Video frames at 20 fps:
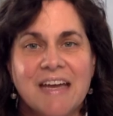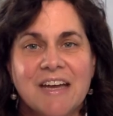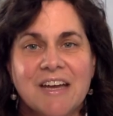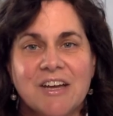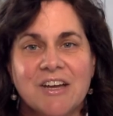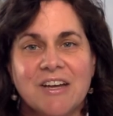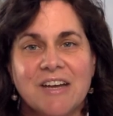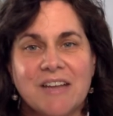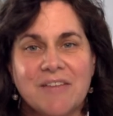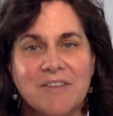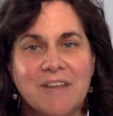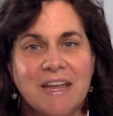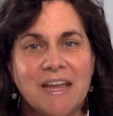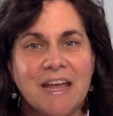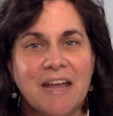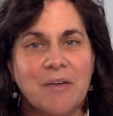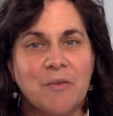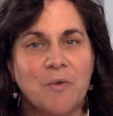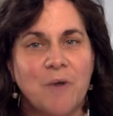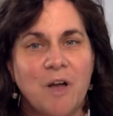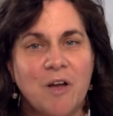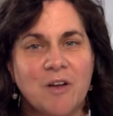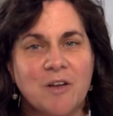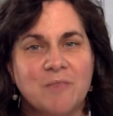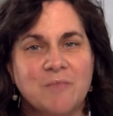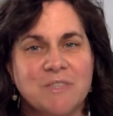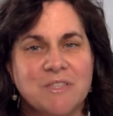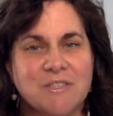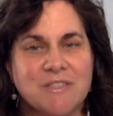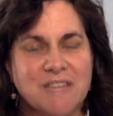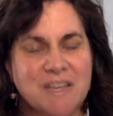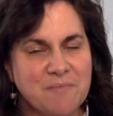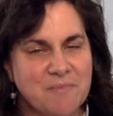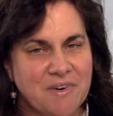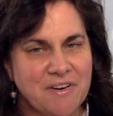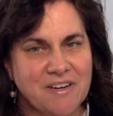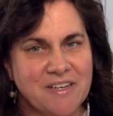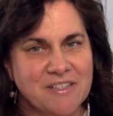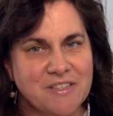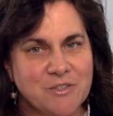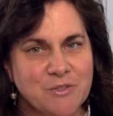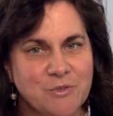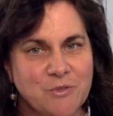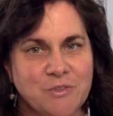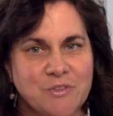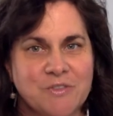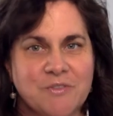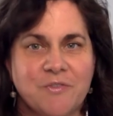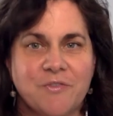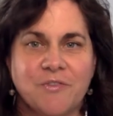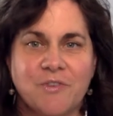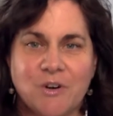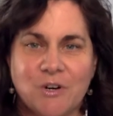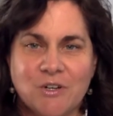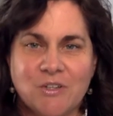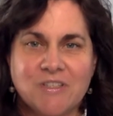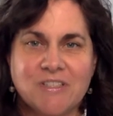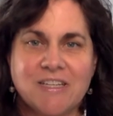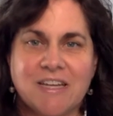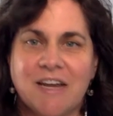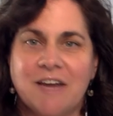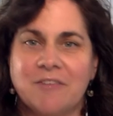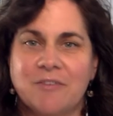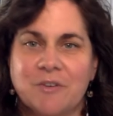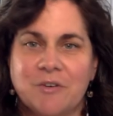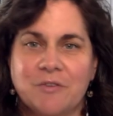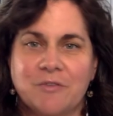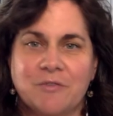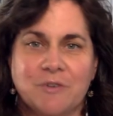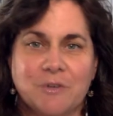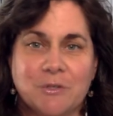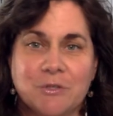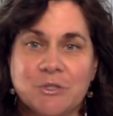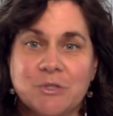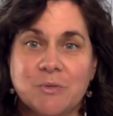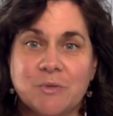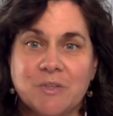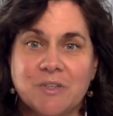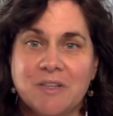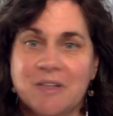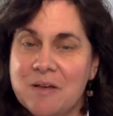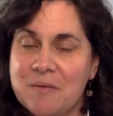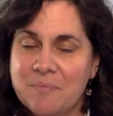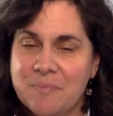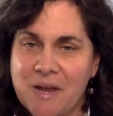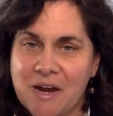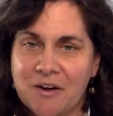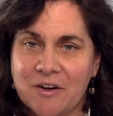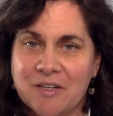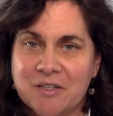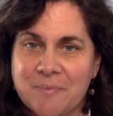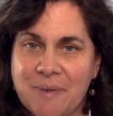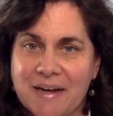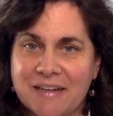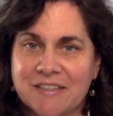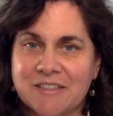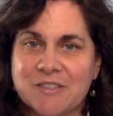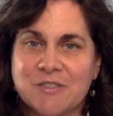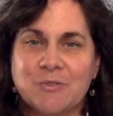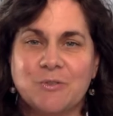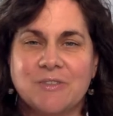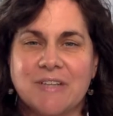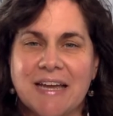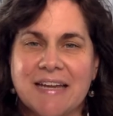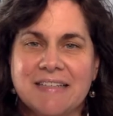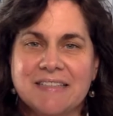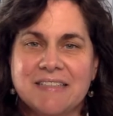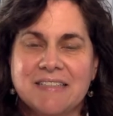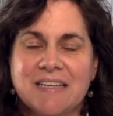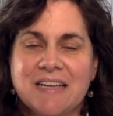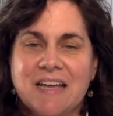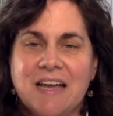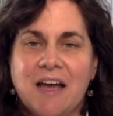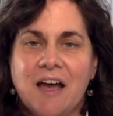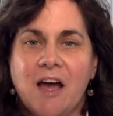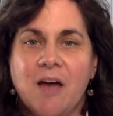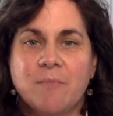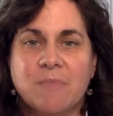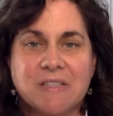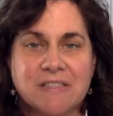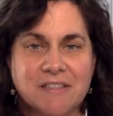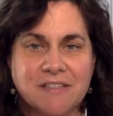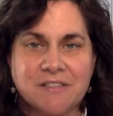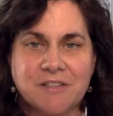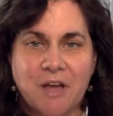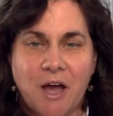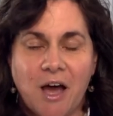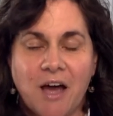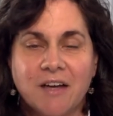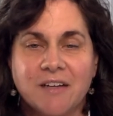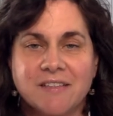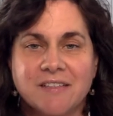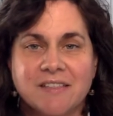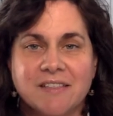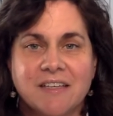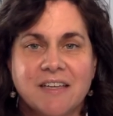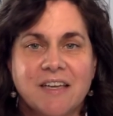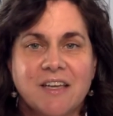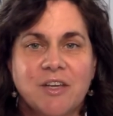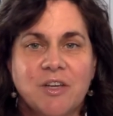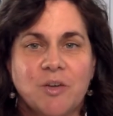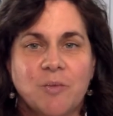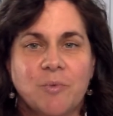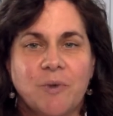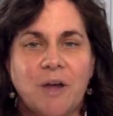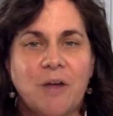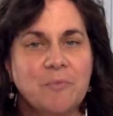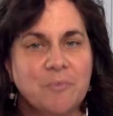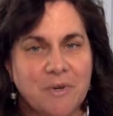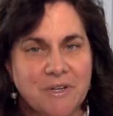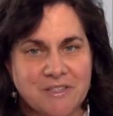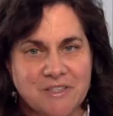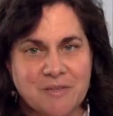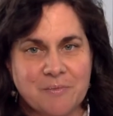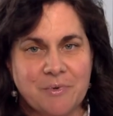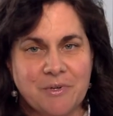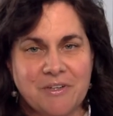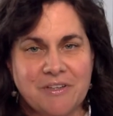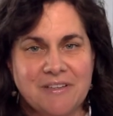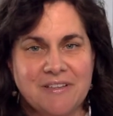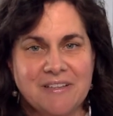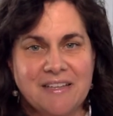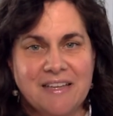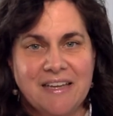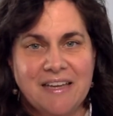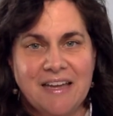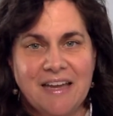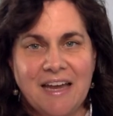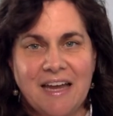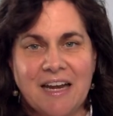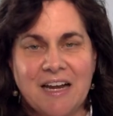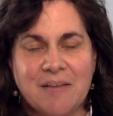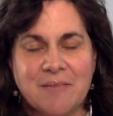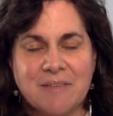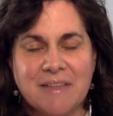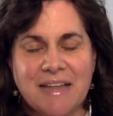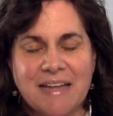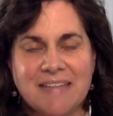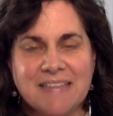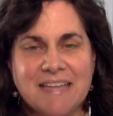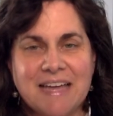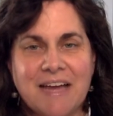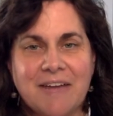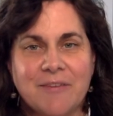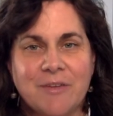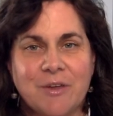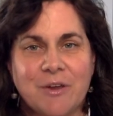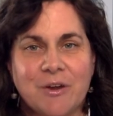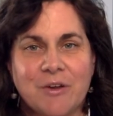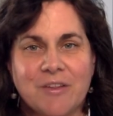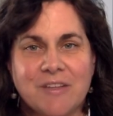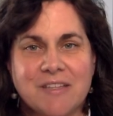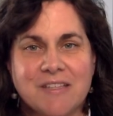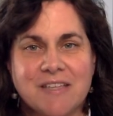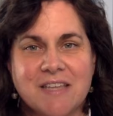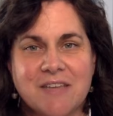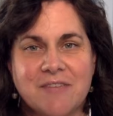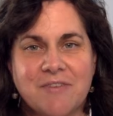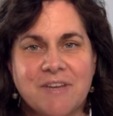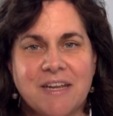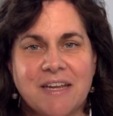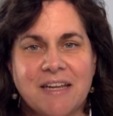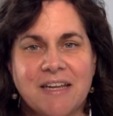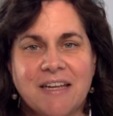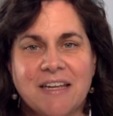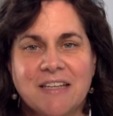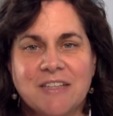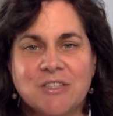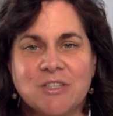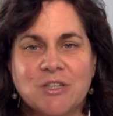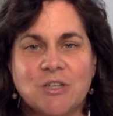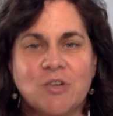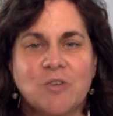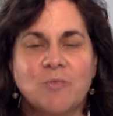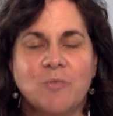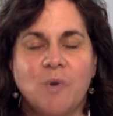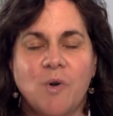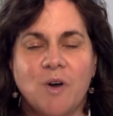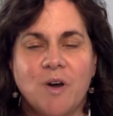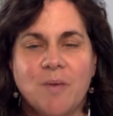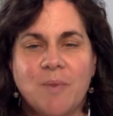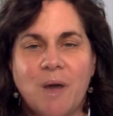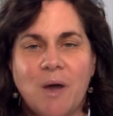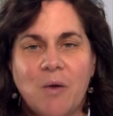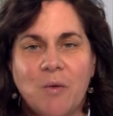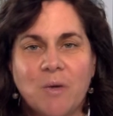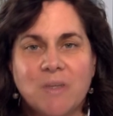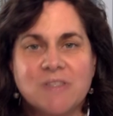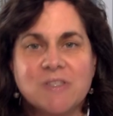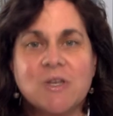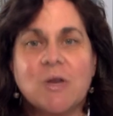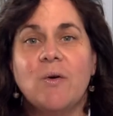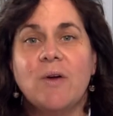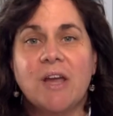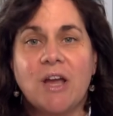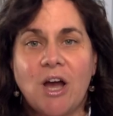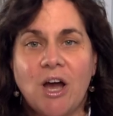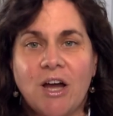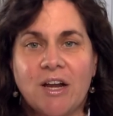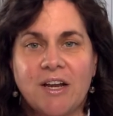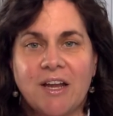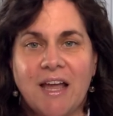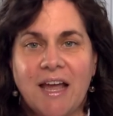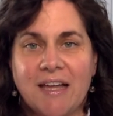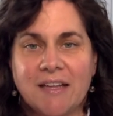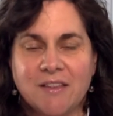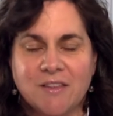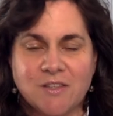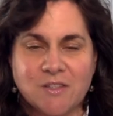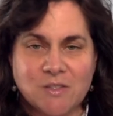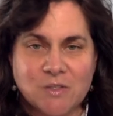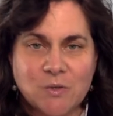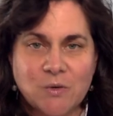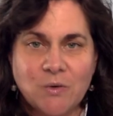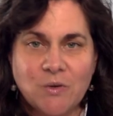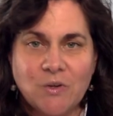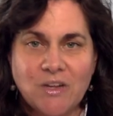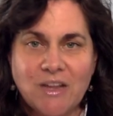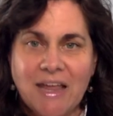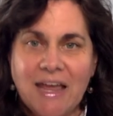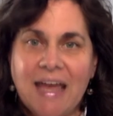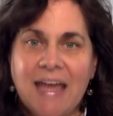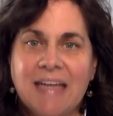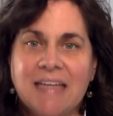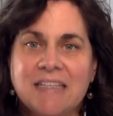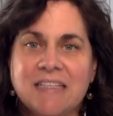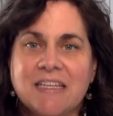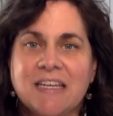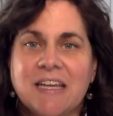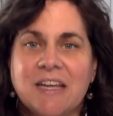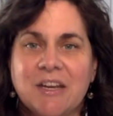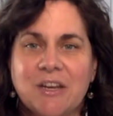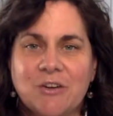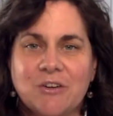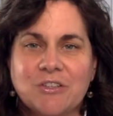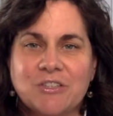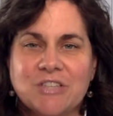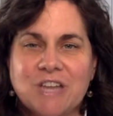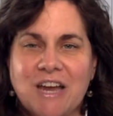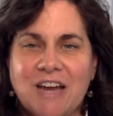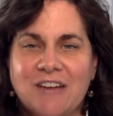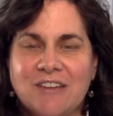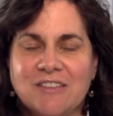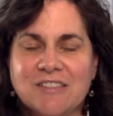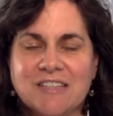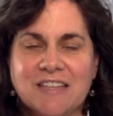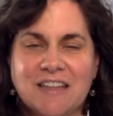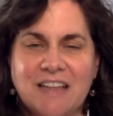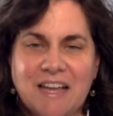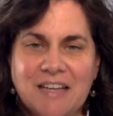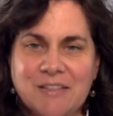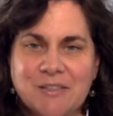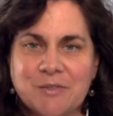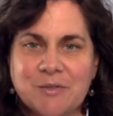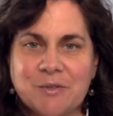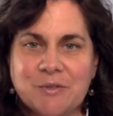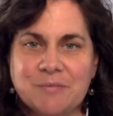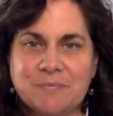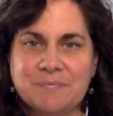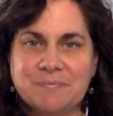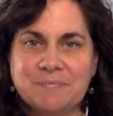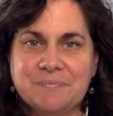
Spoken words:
Good evening and welcome to St. Mary's School's first ever virtual Parent Back to School Night. I'm Mrs. Cox, your proud principal, and I'm glad to have you here this evening to learn more about what's going on at the school and in your child's classroom.